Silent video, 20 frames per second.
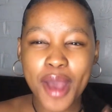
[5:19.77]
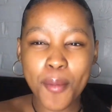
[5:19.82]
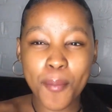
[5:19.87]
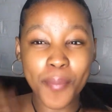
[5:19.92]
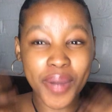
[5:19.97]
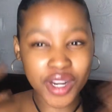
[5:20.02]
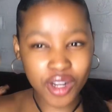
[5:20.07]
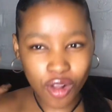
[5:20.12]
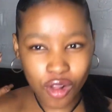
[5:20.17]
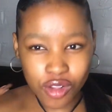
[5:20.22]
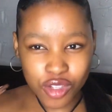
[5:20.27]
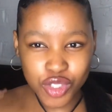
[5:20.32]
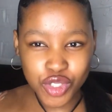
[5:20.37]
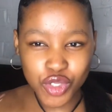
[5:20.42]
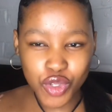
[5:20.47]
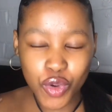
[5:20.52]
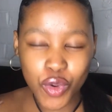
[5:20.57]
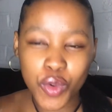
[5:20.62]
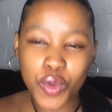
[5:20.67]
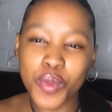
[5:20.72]
but
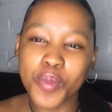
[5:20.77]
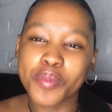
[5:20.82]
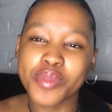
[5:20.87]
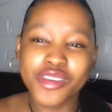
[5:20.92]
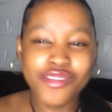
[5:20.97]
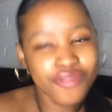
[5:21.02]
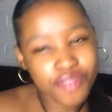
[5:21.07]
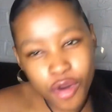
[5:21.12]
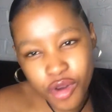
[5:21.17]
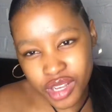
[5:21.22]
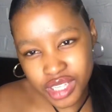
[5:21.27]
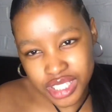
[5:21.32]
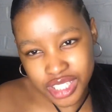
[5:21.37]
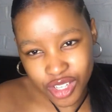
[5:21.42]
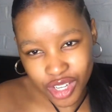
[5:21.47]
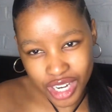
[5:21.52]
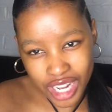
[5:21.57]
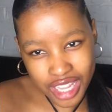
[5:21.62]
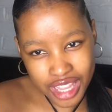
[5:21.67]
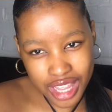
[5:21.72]
also be
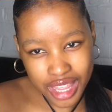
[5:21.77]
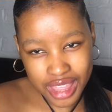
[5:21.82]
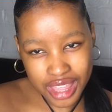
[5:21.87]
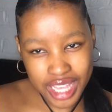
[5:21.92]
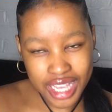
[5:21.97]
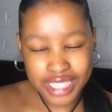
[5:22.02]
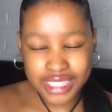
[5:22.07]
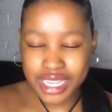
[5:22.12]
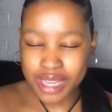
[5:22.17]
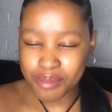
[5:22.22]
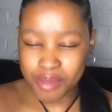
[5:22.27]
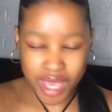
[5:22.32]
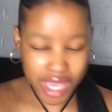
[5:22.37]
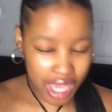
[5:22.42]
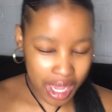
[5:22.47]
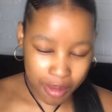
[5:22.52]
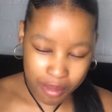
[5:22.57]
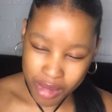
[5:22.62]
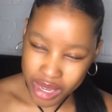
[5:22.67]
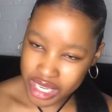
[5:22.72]
focusing on other things like
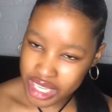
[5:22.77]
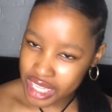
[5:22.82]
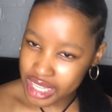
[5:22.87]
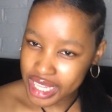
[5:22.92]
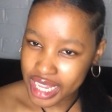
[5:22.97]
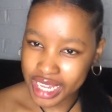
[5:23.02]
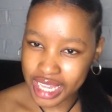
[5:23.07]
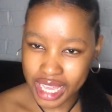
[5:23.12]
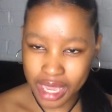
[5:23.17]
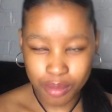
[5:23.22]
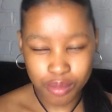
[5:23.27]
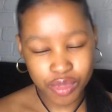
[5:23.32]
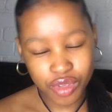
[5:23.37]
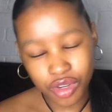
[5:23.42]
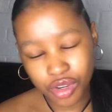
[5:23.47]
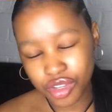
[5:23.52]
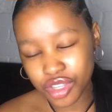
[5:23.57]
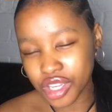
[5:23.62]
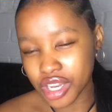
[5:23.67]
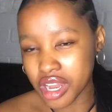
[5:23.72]
making money in that gap
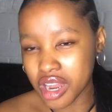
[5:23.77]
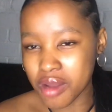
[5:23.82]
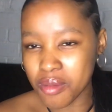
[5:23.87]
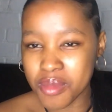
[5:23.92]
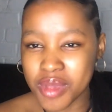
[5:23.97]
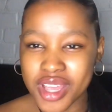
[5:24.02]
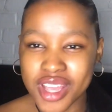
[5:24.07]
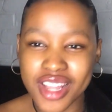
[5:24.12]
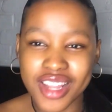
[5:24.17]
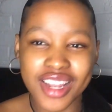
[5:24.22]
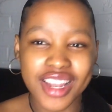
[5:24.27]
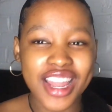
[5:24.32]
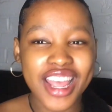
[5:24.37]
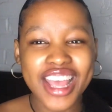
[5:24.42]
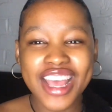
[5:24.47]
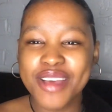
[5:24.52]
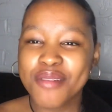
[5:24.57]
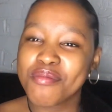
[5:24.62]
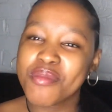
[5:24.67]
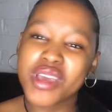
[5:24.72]
year, you know what I mean?
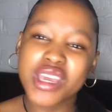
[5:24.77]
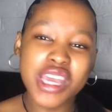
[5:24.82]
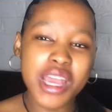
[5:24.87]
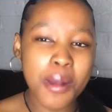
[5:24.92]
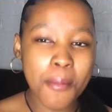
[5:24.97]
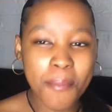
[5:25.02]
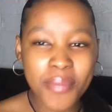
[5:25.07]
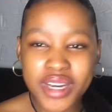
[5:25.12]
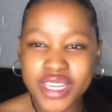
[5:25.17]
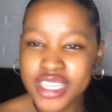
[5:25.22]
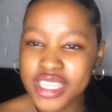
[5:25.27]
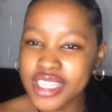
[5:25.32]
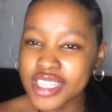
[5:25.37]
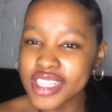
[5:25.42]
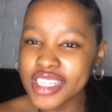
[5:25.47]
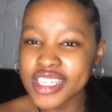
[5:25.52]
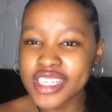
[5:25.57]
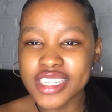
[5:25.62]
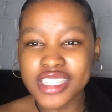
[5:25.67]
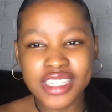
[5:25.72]
Making
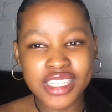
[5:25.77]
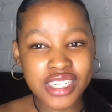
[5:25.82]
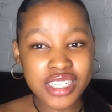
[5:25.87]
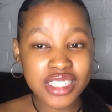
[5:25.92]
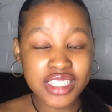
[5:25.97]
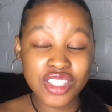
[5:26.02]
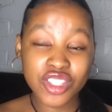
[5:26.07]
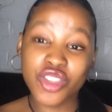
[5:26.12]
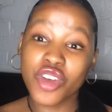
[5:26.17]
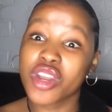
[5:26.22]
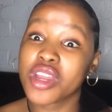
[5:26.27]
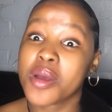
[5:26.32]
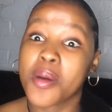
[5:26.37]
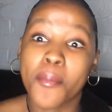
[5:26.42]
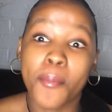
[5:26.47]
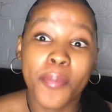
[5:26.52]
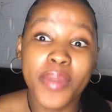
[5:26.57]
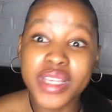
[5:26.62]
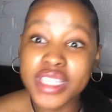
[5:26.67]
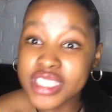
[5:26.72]
money, starting a
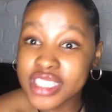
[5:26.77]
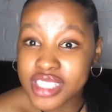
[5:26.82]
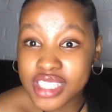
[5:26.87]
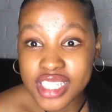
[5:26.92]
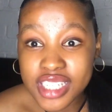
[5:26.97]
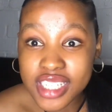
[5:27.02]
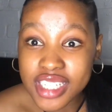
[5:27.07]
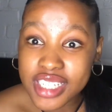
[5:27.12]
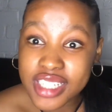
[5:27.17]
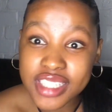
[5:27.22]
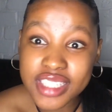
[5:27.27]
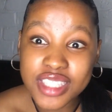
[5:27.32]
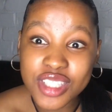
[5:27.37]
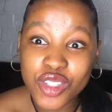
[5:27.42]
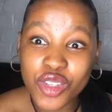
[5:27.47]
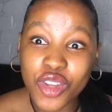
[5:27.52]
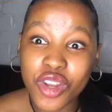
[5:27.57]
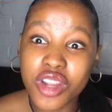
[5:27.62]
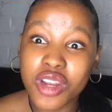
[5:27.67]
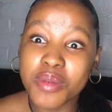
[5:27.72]

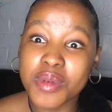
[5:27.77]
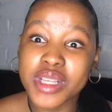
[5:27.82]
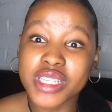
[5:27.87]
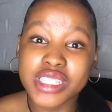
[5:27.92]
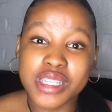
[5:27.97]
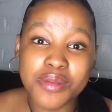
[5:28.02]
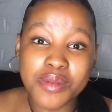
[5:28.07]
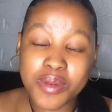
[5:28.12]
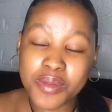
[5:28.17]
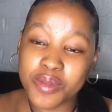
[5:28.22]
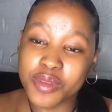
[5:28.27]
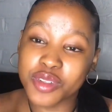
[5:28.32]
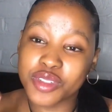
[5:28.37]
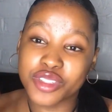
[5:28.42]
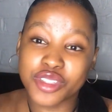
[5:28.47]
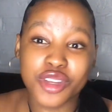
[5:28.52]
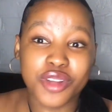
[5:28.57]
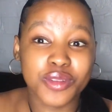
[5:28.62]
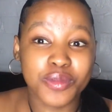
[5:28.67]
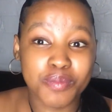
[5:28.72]
business, you know what I mean? Some people
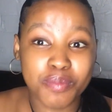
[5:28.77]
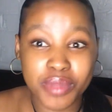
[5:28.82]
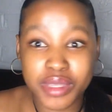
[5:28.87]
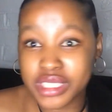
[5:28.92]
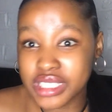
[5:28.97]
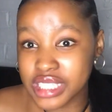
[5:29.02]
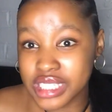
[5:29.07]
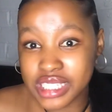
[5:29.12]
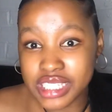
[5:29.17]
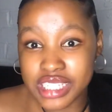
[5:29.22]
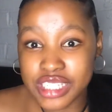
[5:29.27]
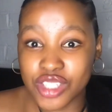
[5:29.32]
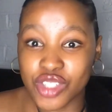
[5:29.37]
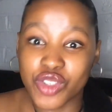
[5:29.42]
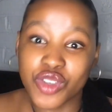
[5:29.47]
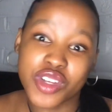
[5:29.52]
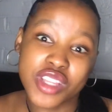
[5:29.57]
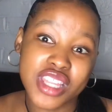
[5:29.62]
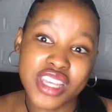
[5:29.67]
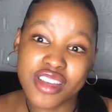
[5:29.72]
have started businesses
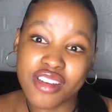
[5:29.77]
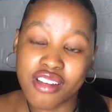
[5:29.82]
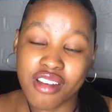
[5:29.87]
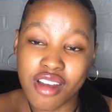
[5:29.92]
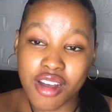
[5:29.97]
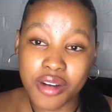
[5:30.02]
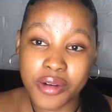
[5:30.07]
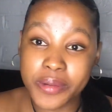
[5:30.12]
during their